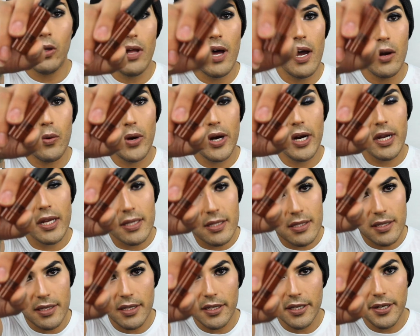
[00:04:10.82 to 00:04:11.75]
Longwear
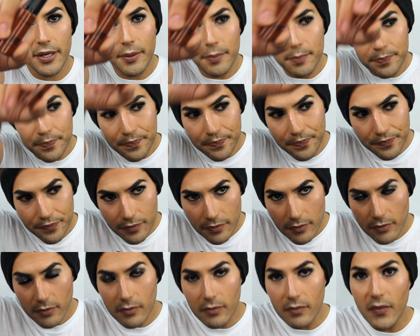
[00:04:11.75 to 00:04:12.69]
Concealer.
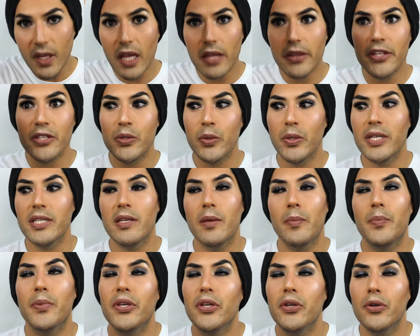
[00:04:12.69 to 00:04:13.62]
This one is a
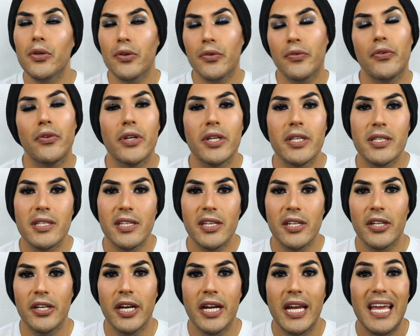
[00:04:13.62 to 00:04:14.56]
beautiful
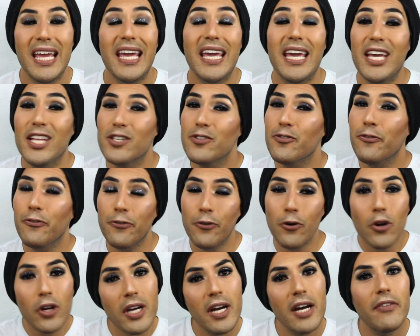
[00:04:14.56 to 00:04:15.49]
concealer. It's
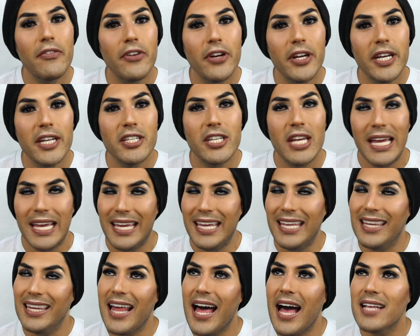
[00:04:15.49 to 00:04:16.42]
full coverage,
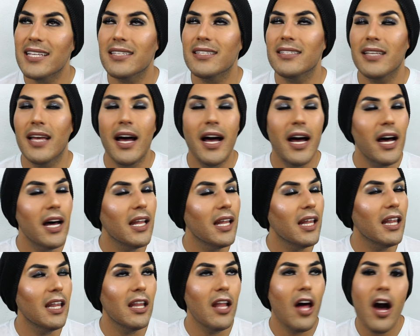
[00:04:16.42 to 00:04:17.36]
it lasts a
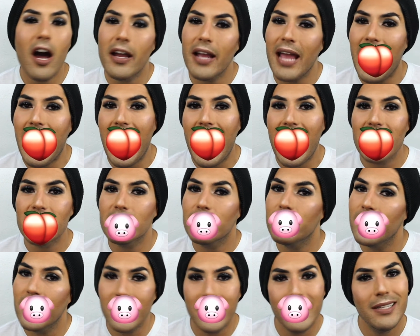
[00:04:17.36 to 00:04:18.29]
long
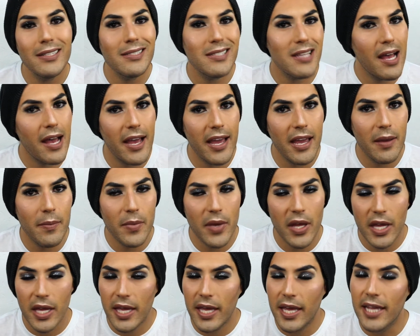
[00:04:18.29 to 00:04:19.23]
time.
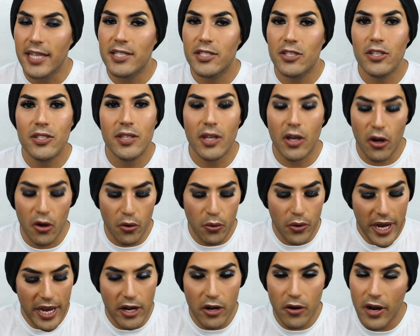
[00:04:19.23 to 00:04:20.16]
It's just a
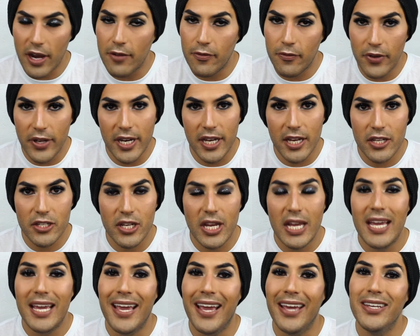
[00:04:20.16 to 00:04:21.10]
great, great finish.
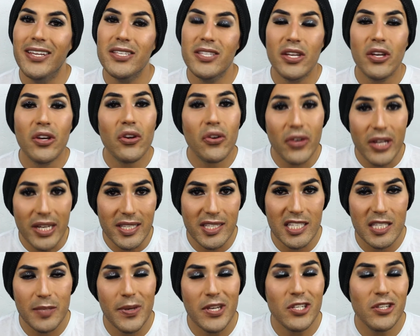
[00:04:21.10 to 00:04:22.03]
It doesn't crease,
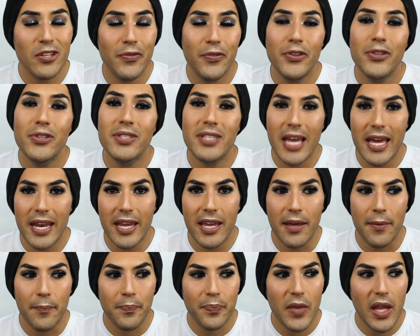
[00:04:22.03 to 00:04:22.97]
especially if you set
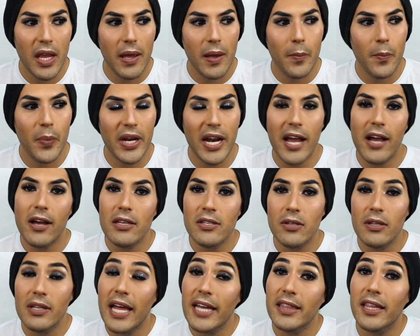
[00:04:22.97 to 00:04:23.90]
it. But I
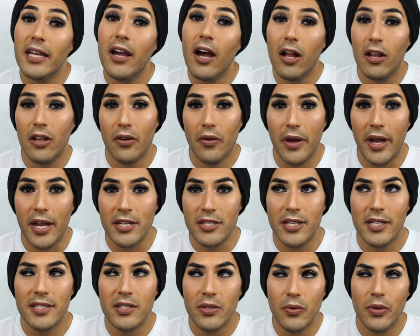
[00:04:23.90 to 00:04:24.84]
also like the color range.
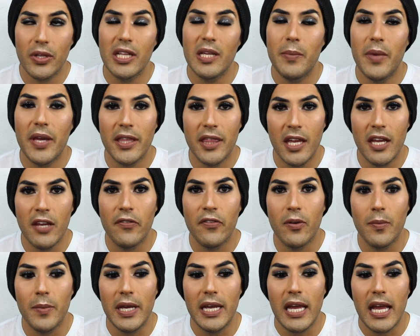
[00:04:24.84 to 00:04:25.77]
That's a really big thing
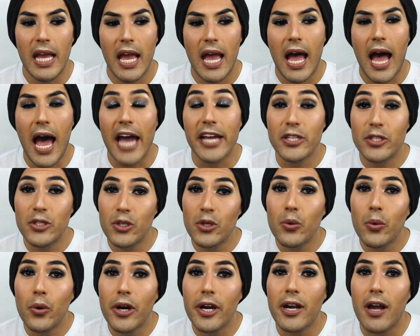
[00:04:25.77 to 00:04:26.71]
for me. I
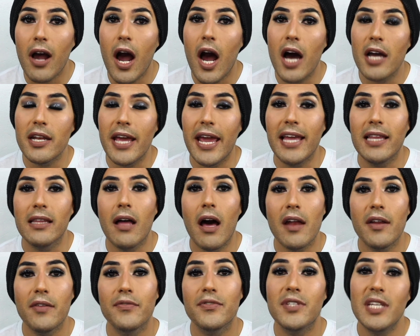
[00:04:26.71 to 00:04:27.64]
do work on a
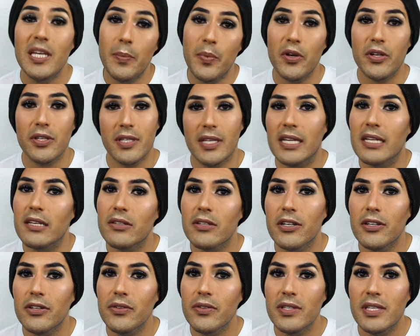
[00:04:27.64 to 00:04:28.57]
lot of deeper skin
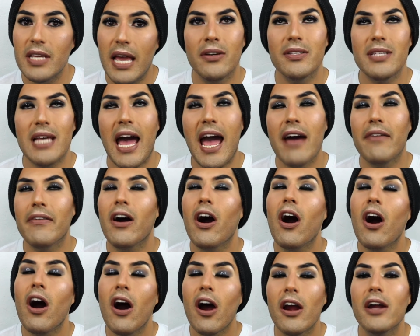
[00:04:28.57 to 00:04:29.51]
tones. I have a
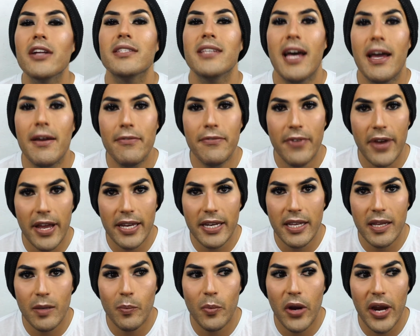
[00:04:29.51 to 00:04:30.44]
hard time
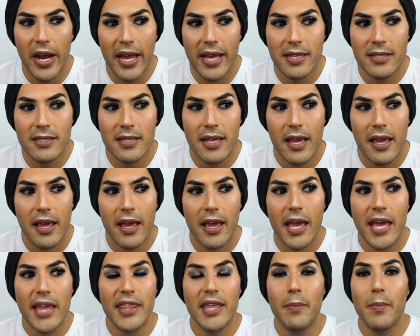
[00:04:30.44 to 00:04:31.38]
finding brands
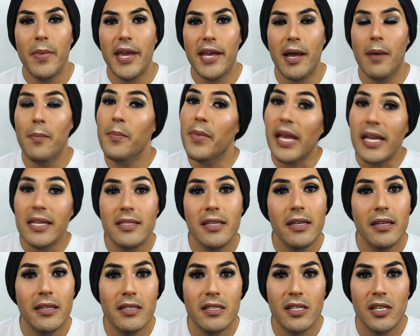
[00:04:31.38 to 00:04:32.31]
that make
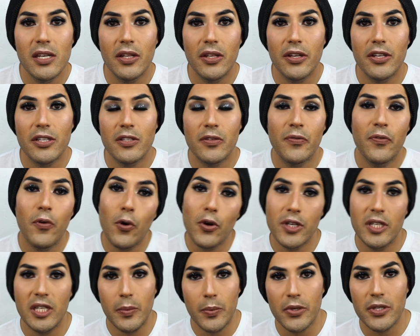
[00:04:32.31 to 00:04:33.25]
amazing concealers
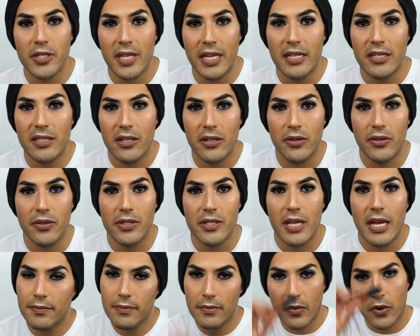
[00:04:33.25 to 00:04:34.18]
for deeper skin
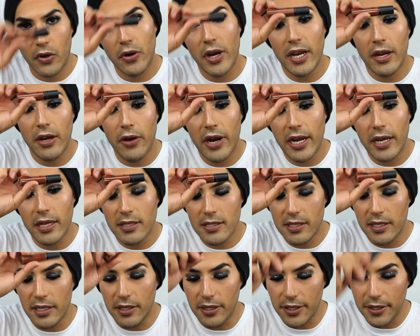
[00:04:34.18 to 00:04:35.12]
tones. Great, great
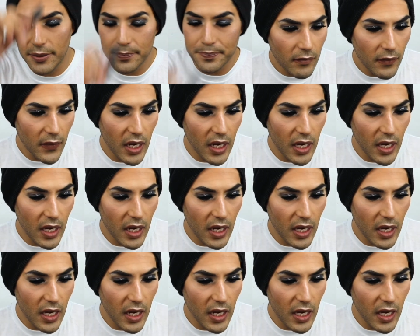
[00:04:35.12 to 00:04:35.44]
concealer.